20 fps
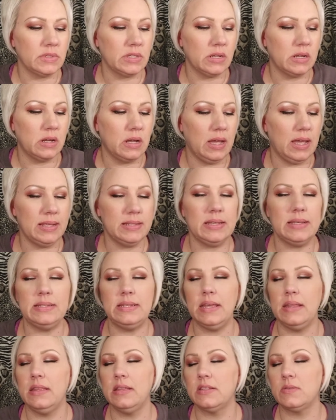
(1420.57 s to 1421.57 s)
I said
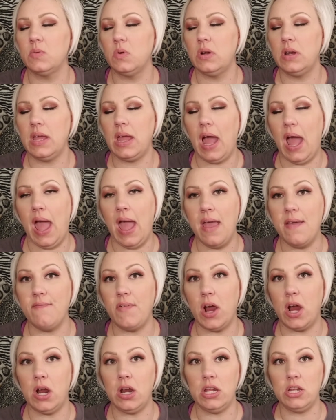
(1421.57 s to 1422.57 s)
this morning, I have
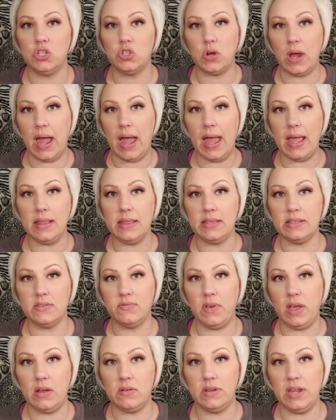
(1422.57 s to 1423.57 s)
already tried this
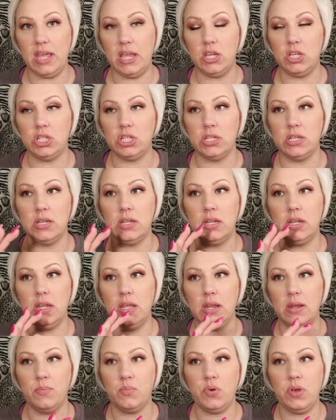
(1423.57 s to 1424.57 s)
foundation in a
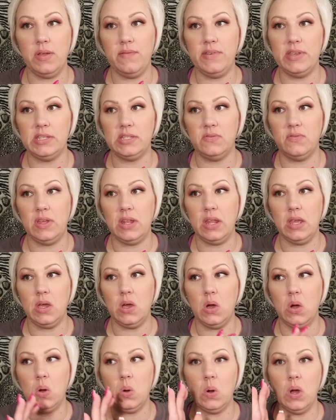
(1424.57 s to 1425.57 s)
previous
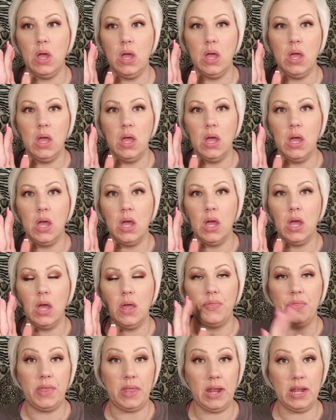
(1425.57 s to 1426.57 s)
video
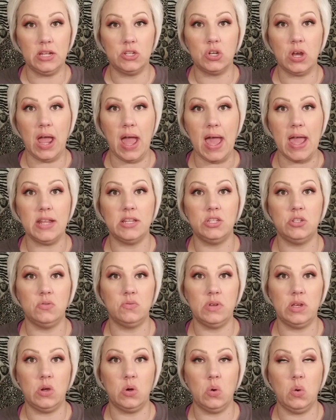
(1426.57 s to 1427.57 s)
that I tried to
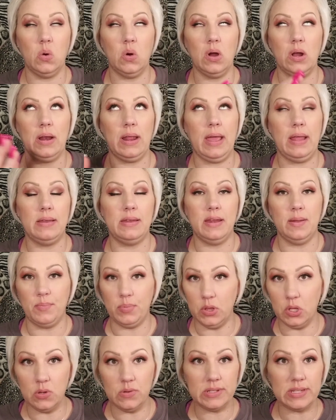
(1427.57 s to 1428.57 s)
record, ended up
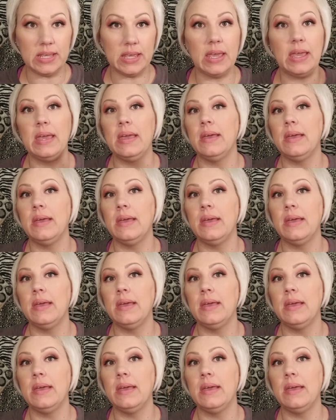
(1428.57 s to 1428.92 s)
losing it